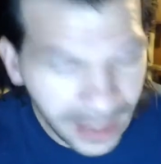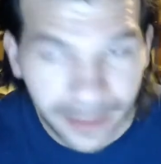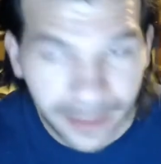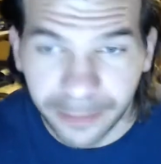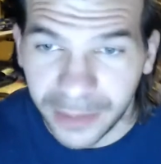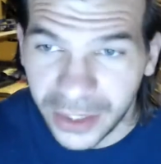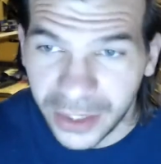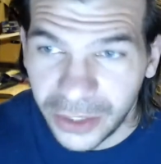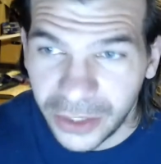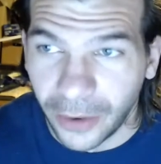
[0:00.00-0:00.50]

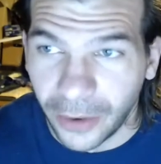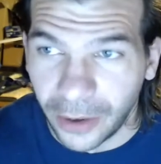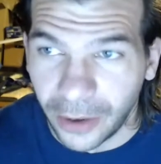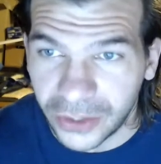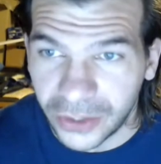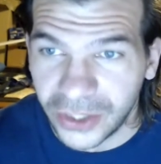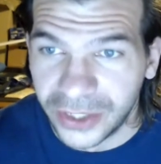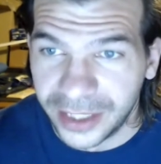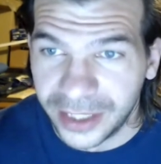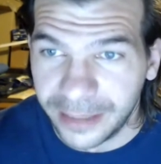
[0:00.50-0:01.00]
But you all
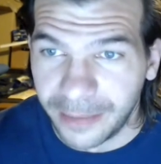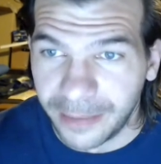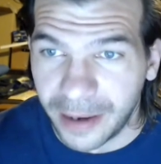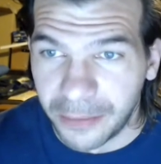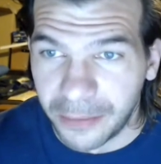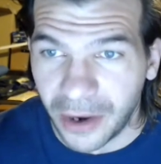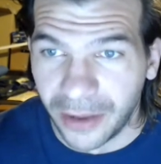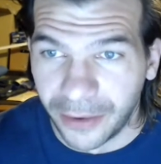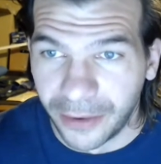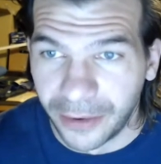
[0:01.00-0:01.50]
should see my
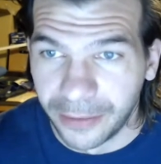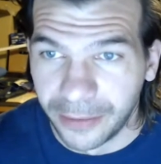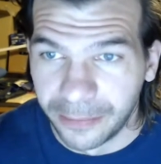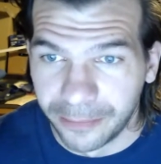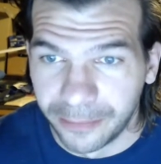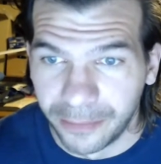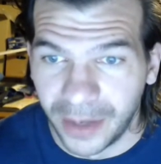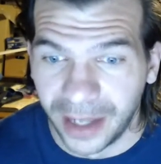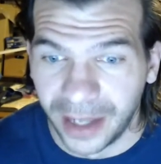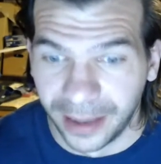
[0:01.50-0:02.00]
brother,
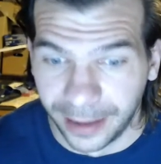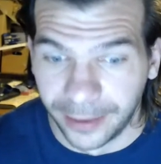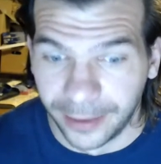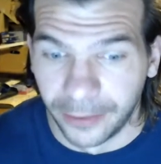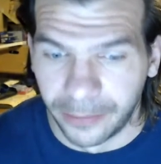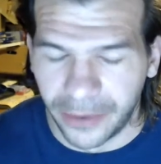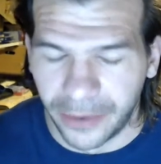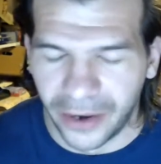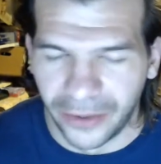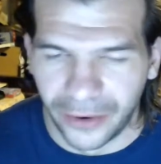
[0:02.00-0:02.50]
my little
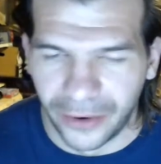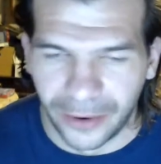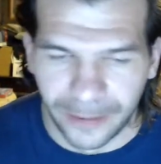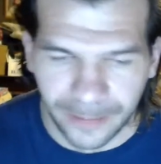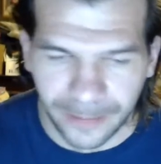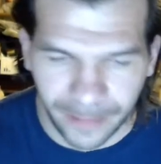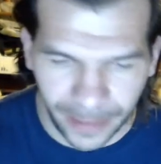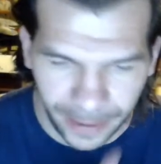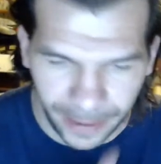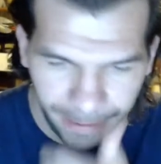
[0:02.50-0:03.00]
brother.
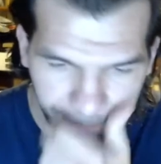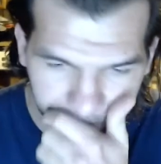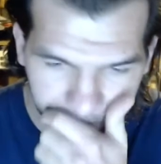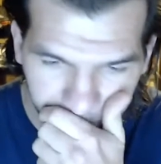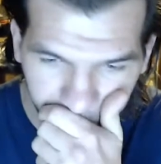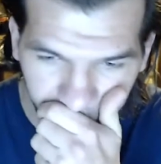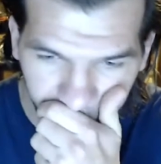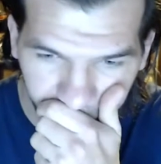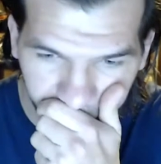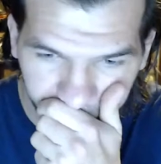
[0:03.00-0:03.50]

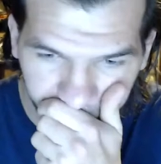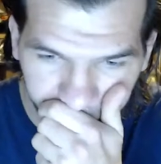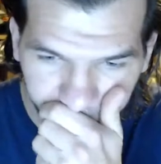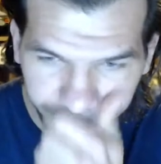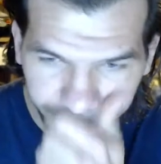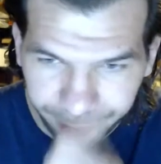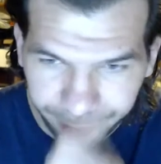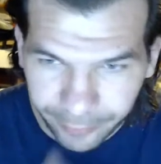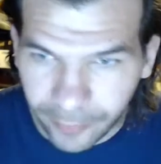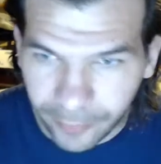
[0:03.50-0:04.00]

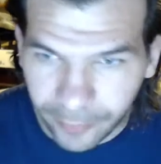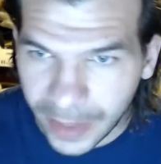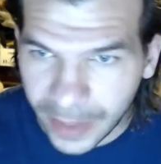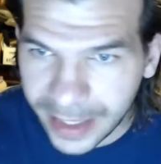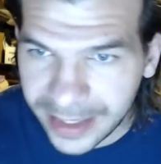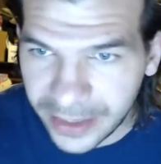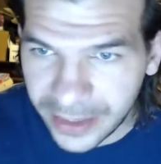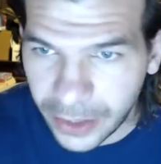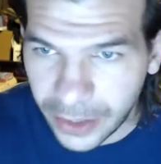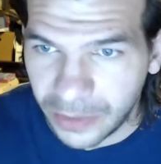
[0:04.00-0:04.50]

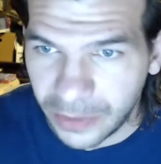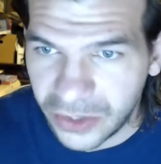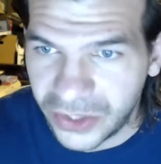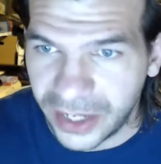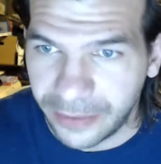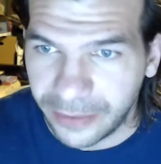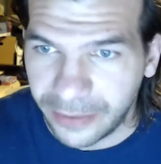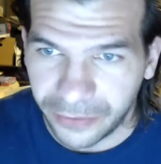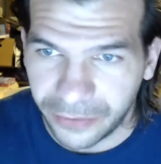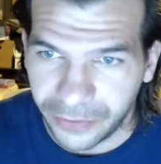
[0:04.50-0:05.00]
He's almost
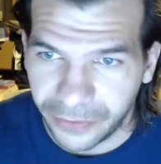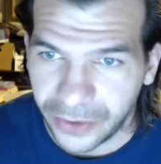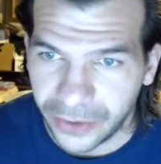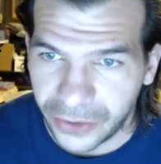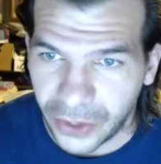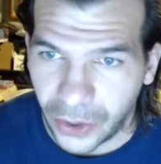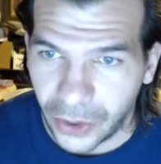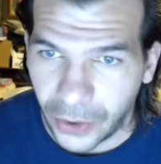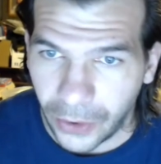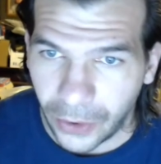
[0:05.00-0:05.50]
7 foot
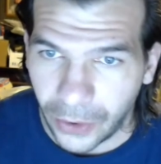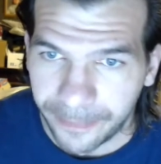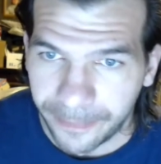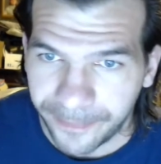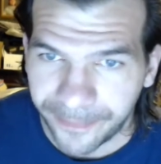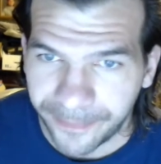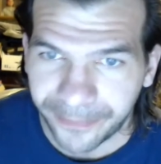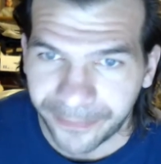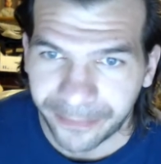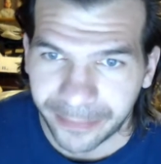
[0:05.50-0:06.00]
tall.
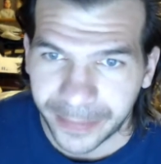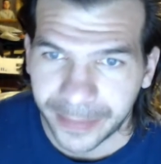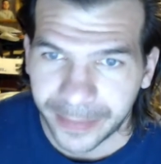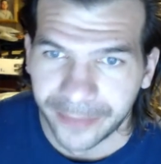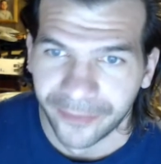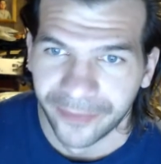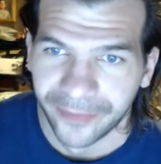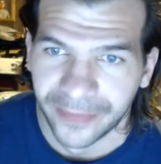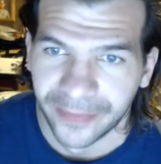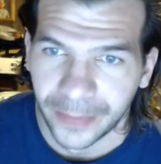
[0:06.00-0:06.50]

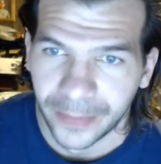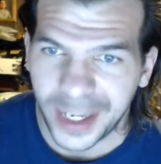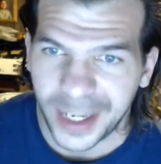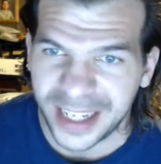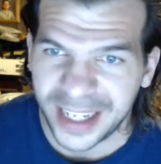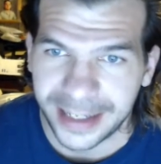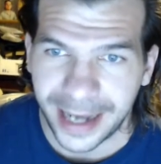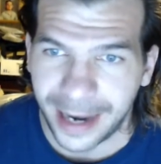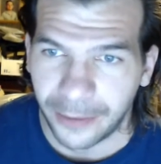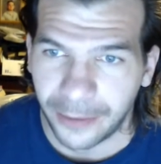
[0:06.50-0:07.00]
He
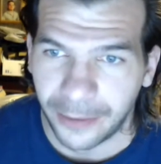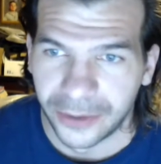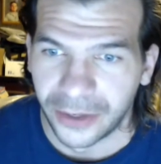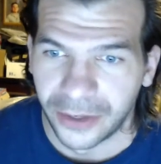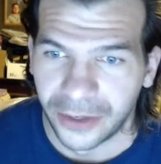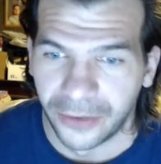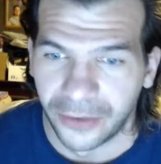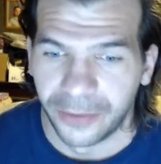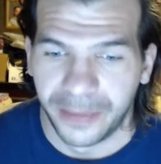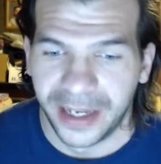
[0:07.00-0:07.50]
towers
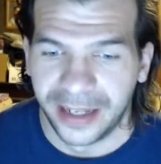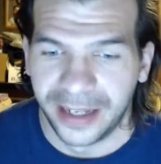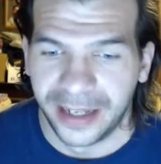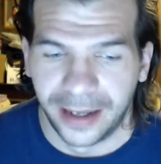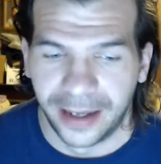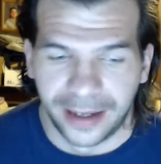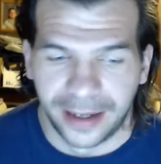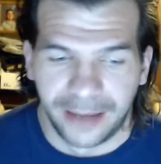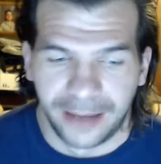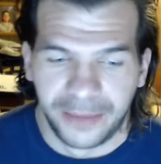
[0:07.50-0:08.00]
over me
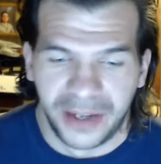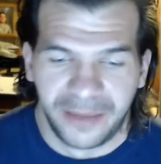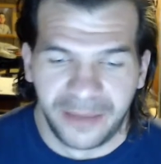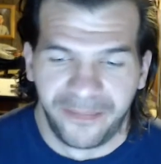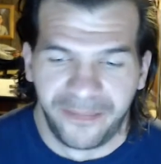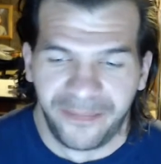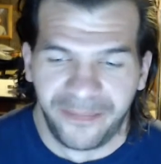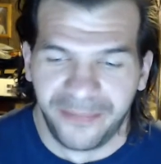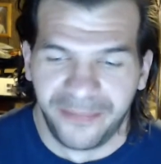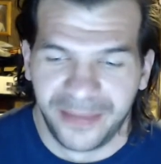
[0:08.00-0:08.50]
like I'm a
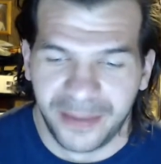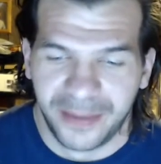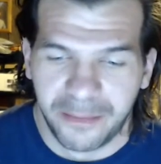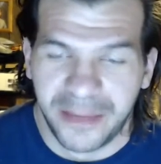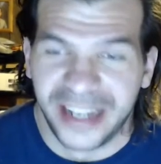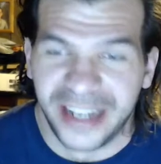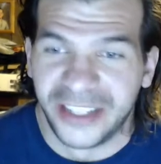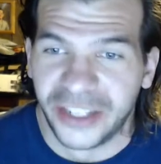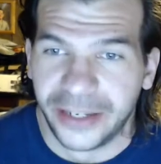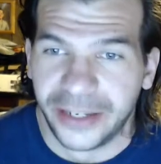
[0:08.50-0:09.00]

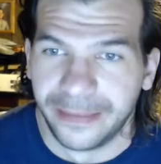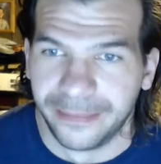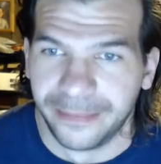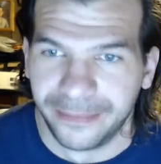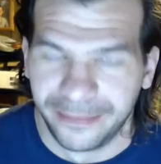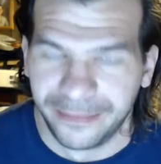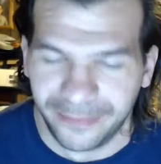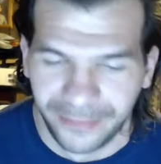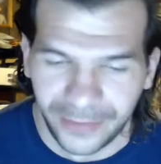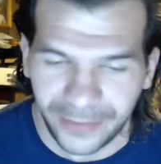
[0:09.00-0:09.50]
midget
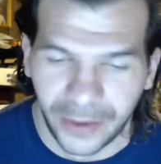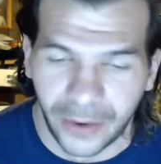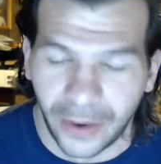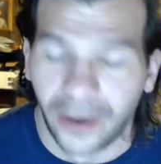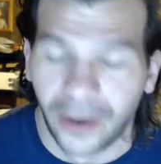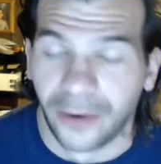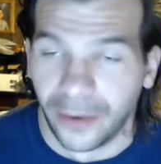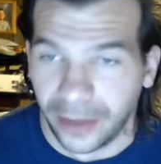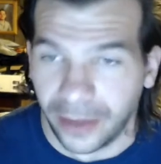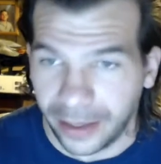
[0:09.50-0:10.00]
or
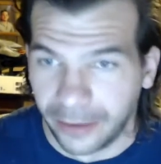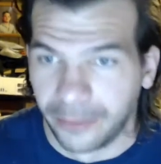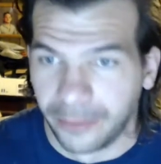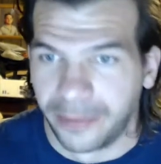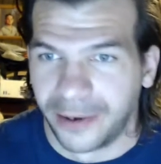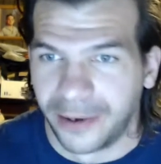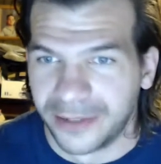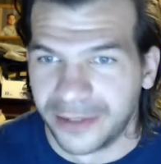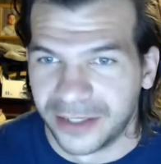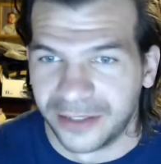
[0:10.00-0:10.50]
a little
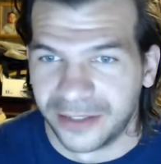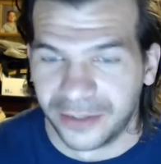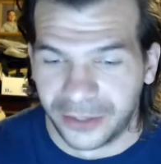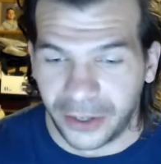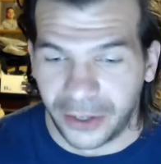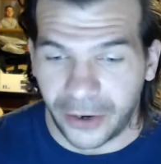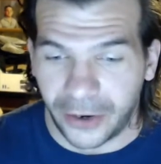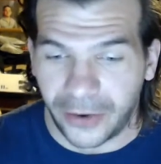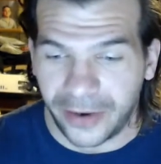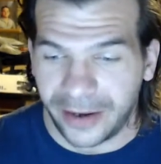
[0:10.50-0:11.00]
person.
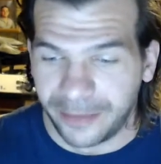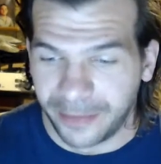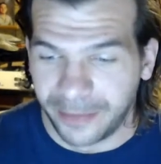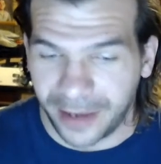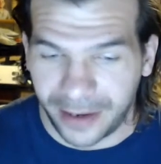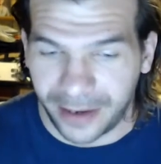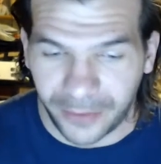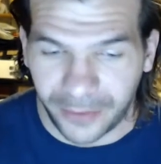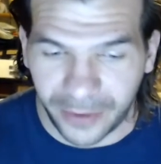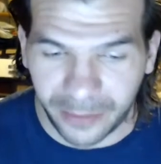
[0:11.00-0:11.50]
Sorry, I
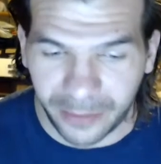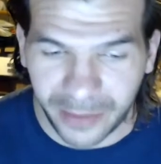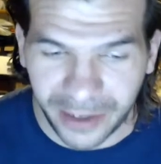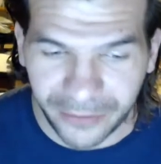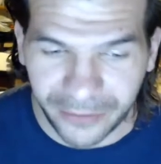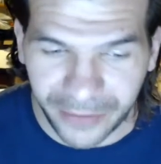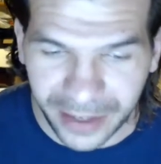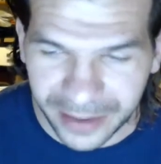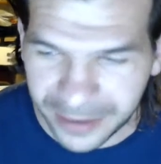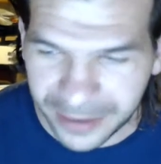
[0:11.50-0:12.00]
don't want to be
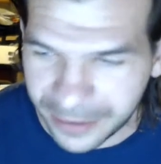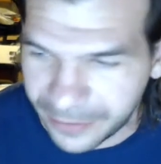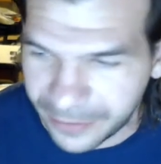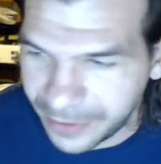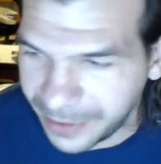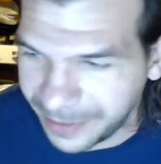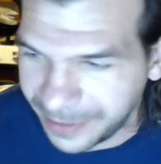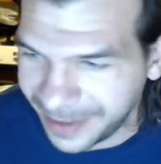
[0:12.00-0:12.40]
offensive.